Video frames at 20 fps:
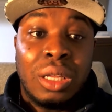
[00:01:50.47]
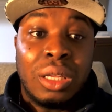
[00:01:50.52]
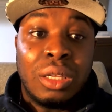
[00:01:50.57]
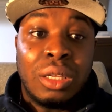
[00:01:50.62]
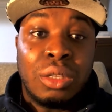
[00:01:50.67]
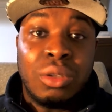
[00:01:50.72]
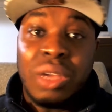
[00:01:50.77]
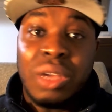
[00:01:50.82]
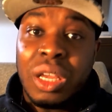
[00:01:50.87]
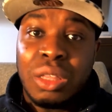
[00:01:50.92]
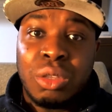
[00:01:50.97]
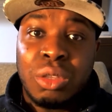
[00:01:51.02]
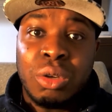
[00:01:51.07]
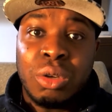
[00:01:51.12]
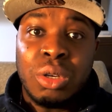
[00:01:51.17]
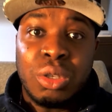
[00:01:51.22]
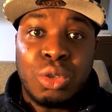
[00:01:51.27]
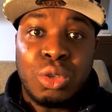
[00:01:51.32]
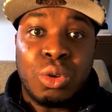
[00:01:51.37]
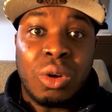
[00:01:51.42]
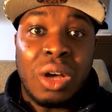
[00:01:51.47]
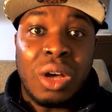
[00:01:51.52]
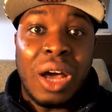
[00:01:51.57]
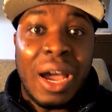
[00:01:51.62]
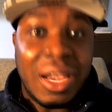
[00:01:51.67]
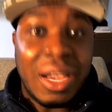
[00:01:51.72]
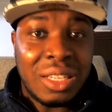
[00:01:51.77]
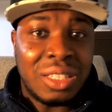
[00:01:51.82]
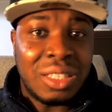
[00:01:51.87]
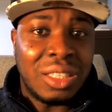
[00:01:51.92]
you get turned into an
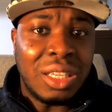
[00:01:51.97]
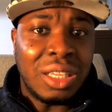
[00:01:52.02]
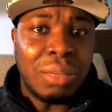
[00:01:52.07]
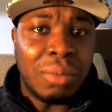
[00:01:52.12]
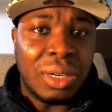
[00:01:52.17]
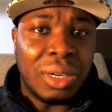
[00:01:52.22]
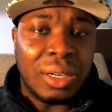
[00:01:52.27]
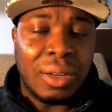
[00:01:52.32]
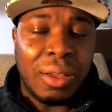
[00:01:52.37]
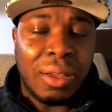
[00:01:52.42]
ice demon.